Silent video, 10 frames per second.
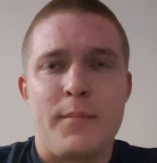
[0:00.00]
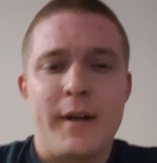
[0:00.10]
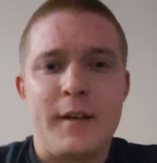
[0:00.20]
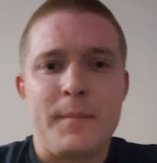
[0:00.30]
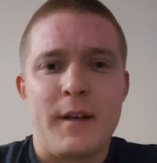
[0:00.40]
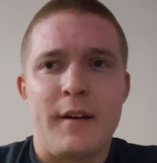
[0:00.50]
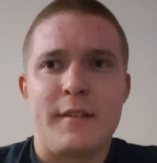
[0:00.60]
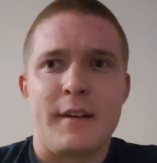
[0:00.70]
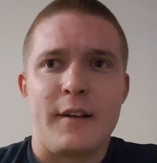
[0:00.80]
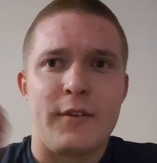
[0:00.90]
break up the ice
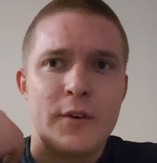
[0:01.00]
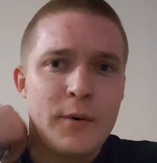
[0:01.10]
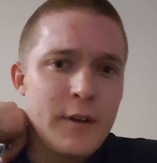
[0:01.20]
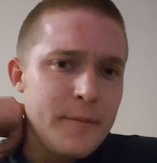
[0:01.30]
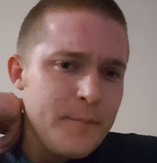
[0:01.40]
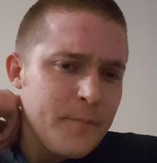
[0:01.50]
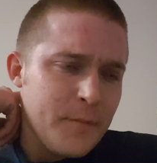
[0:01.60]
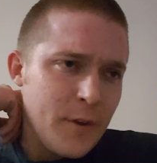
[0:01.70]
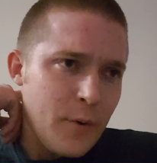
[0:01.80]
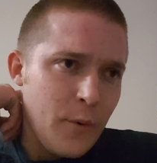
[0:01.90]
and get to it,
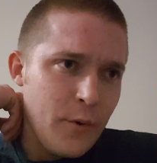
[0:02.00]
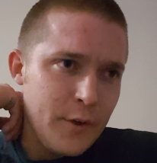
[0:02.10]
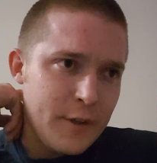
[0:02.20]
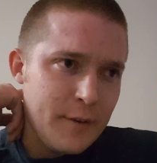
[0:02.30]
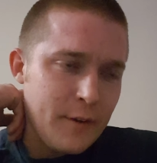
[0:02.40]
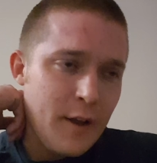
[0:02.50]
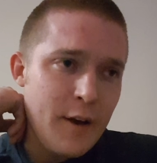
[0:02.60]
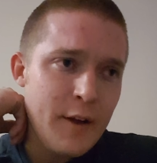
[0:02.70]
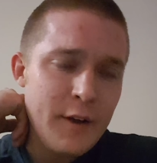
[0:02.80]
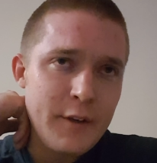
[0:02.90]
or you can,
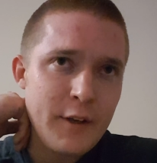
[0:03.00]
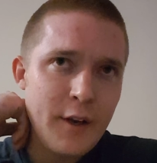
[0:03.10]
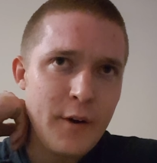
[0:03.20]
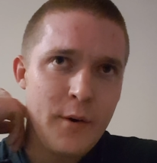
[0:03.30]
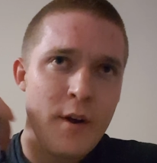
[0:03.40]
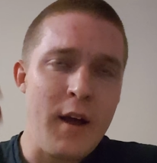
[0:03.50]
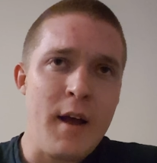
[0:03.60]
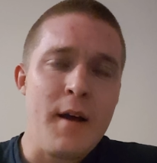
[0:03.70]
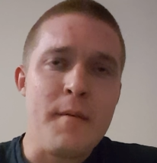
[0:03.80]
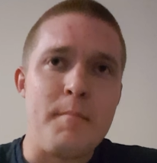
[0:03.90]
you know,
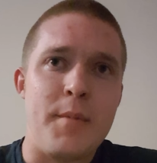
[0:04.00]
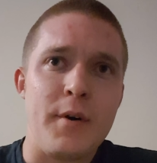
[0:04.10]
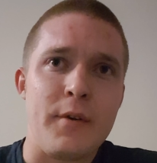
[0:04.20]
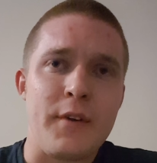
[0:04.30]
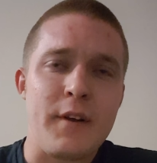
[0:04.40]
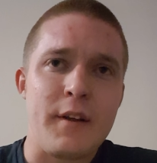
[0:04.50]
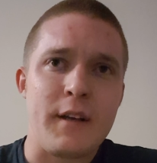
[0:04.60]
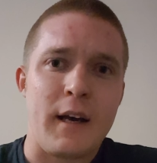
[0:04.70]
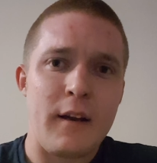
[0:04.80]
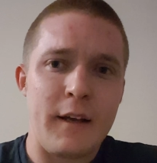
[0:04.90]
build
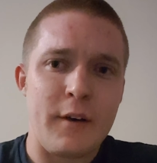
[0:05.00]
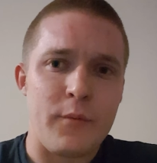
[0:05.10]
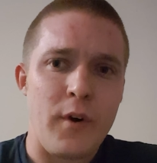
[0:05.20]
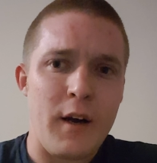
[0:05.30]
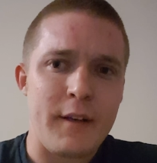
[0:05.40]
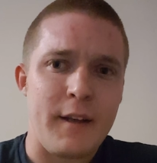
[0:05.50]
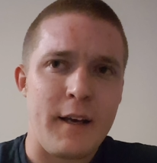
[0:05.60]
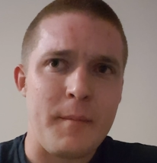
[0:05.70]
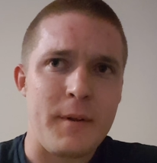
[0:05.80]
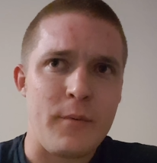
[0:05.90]
kind of like a rock
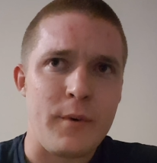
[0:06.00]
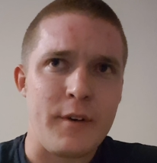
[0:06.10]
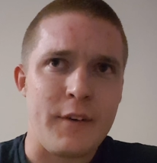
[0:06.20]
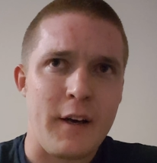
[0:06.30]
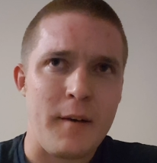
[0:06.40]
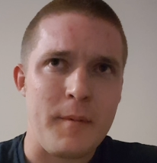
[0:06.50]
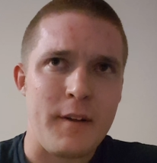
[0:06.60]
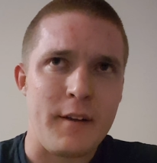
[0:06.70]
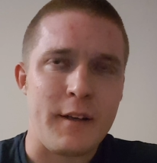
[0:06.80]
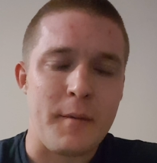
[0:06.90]
dam in the wintertime and
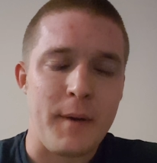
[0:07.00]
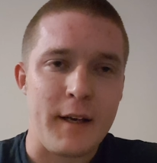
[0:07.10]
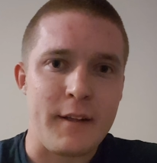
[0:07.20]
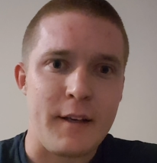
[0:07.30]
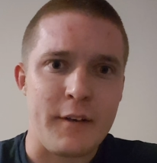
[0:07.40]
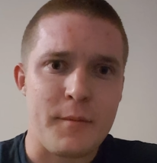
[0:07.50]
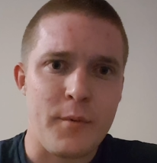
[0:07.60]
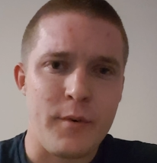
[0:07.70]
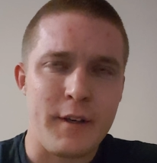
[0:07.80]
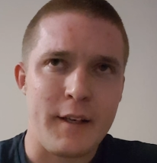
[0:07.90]
then come back the next
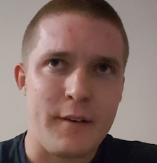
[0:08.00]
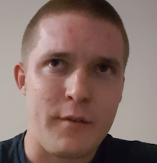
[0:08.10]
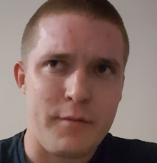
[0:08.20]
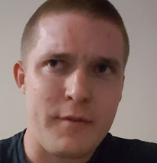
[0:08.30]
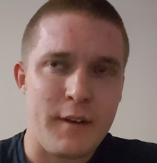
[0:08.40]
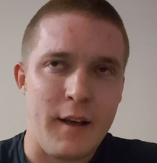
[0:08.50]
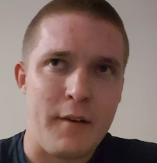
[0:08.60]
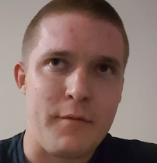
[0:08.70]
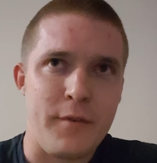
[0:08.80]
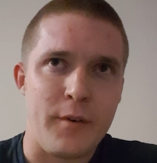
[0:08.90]
morning and it'll
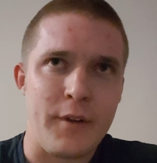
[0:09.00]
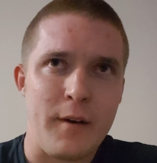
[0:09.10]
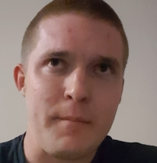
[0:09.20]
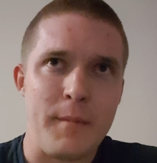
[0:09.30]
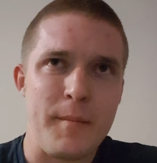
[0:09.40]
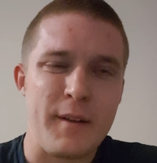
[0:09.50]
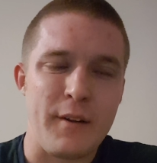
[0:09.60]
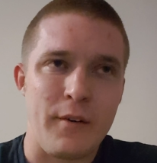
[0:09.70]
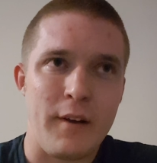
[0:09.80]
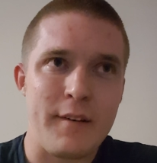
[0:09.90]
have filled up, maybe a
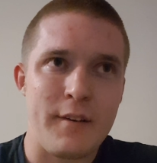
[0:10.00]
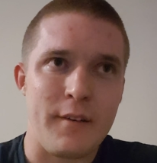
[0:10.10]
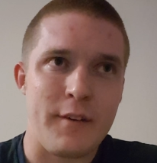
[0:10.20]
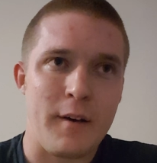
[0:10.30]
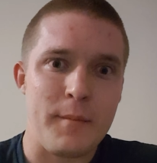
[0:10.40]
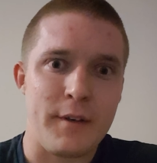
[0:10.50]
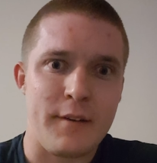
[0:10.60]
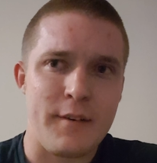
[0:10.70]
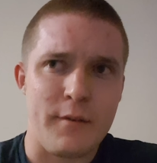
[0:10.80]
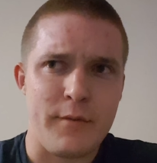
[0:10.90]
little ice on top, but you can
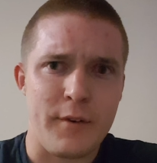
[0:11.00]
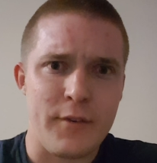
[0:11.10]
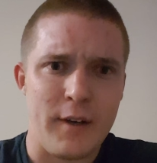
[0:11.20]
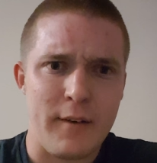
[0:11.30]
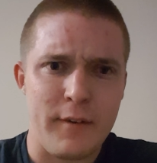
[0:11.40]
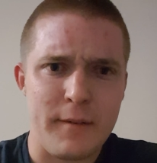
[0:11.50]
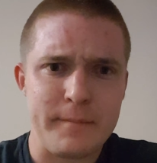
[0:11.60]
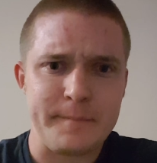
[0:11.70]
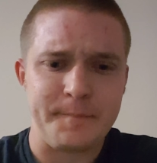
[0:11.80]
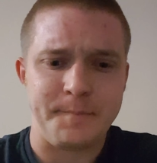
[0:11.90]
still filter out of it.
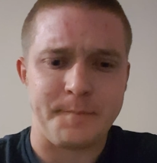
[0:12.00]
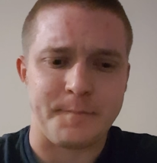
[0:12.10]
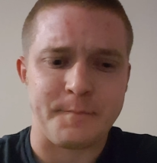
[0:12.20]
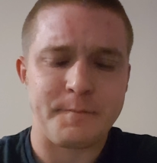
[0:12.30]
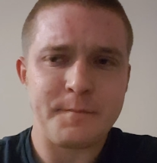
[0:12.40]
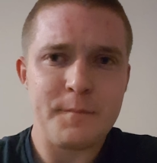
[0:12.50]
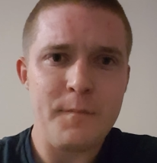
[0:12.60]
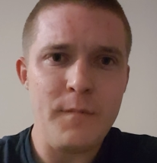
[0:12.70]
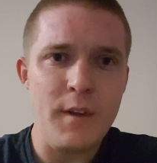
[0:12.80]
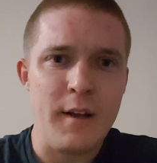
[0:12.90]

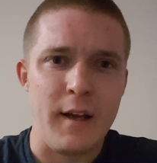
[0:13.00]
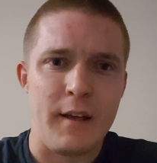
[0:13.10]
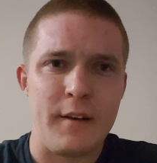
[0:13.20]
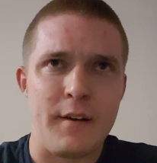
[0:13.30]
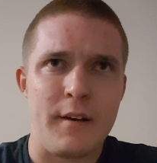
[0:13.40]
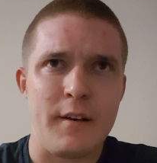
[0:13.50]
And